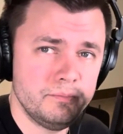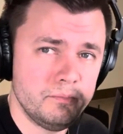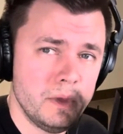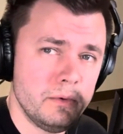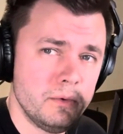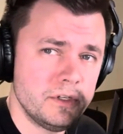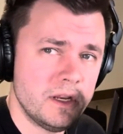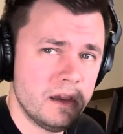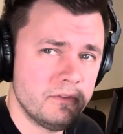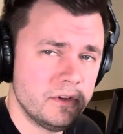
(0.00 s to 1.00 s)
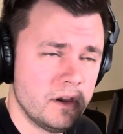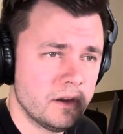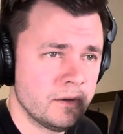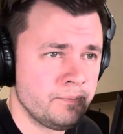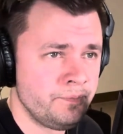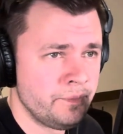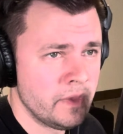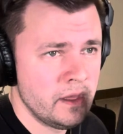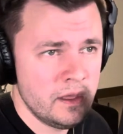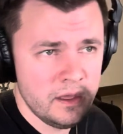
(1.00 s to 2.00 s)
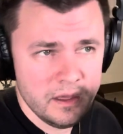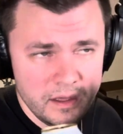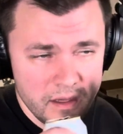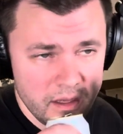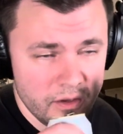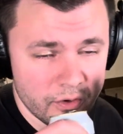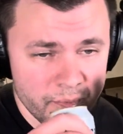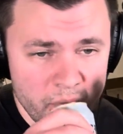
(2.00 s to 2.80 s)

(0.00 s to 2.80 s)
maybe we should have a talk. Anywho,